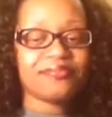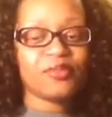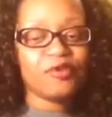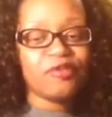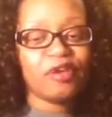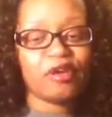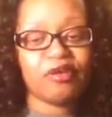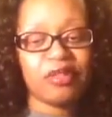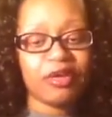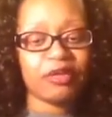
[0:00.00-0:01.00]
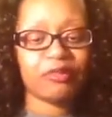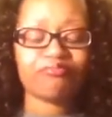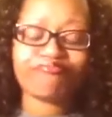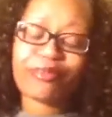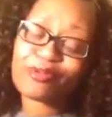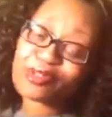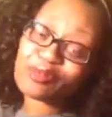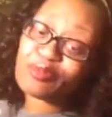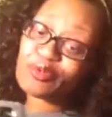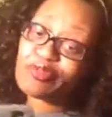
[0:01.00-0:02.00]
North Carolina. I was gonna
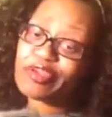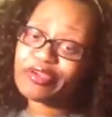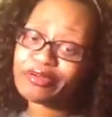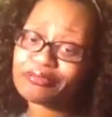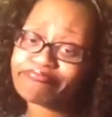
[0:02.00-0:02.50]
move there.